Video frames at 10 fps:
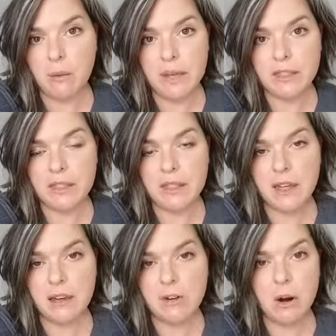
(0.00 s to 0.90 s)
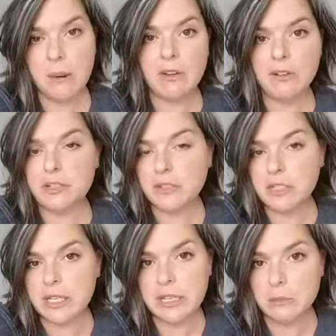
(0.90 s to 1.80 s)
with carbohydrates
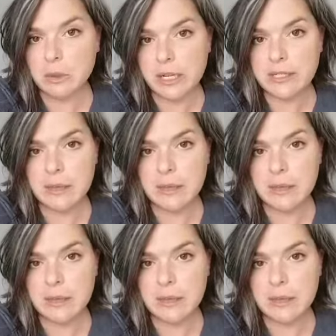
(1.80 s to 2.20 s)
first thing in the morning.